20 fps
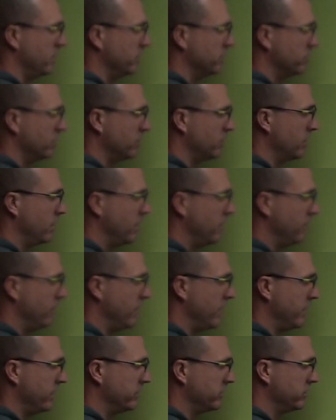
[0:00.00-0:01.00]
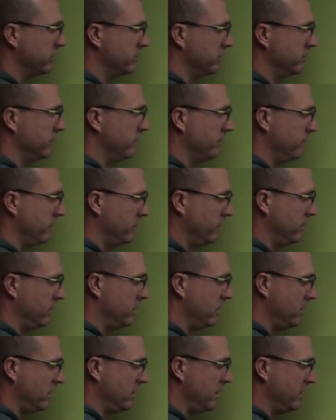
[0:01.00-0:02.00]
So I'm going to have x
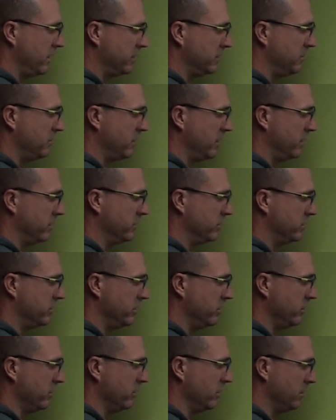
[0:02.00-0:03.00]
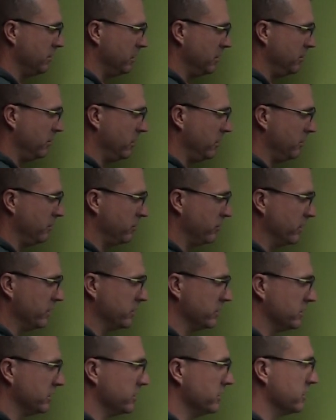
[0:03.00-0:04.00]
minus 2, I'm going to put it in
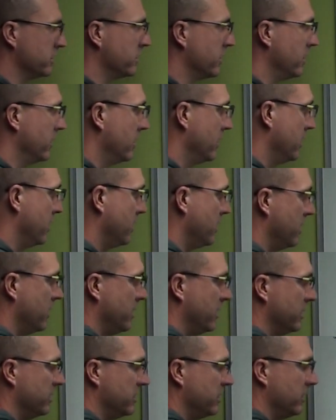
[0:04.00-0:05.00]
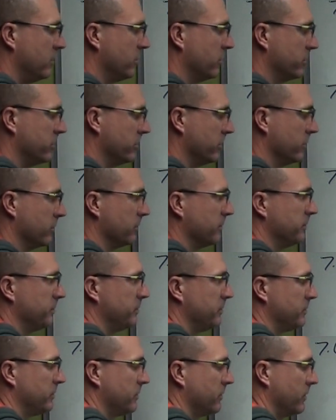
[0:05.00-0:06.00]
parentheses, is equal to
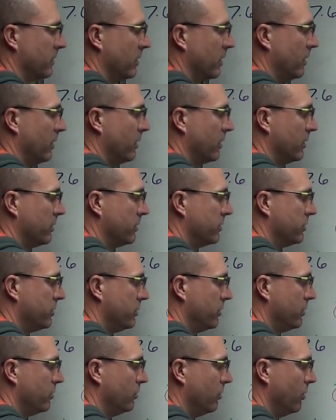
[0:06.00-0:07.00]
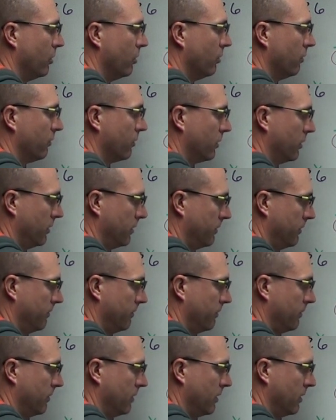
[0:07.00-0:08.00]
2 over
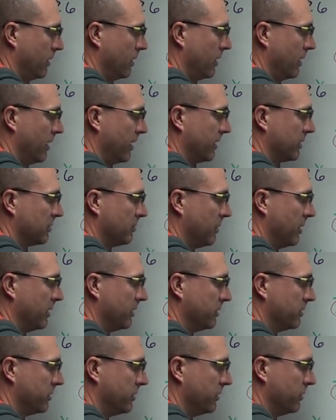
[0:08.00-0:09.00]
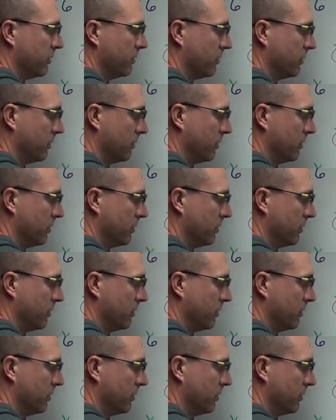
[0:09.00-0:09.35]
x minus 2